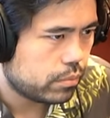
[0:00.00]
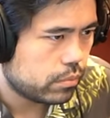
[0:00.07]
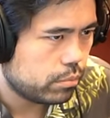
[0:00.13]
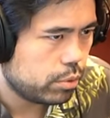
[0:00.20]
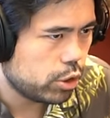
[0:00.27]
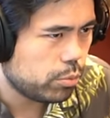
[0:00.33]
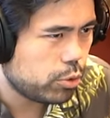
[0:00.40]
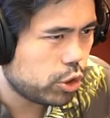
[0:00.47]

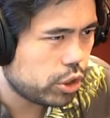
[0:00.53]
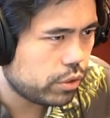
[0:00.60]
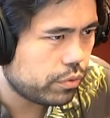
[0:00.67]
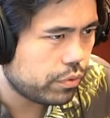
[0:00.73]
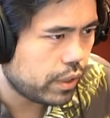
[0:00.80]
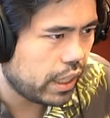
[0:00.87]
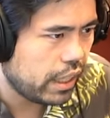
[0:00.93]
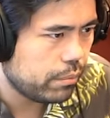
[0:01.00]
Bishop
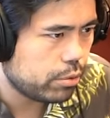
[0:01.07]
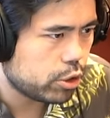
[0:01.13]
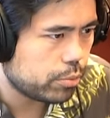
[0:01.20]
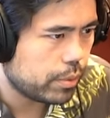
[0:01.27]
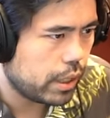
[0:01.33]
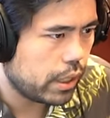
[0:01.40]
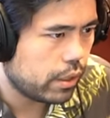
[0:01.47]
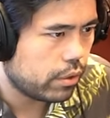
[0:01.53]
g5, bishop
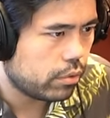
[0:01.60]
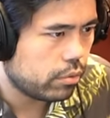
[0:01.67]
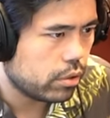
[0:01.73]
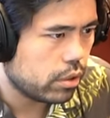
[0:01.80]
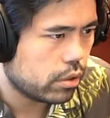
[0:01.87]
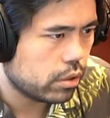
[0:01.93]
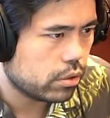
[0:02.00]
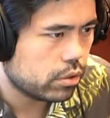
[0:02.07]
a3.
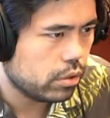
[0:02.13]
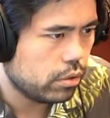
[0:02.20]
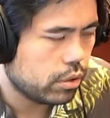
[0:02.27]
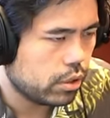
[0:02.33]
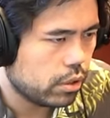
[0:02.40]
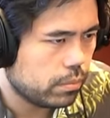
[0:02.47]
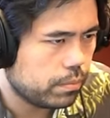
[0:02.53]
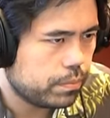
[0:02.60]
Okay, let's go
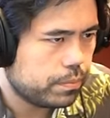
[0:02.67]
here.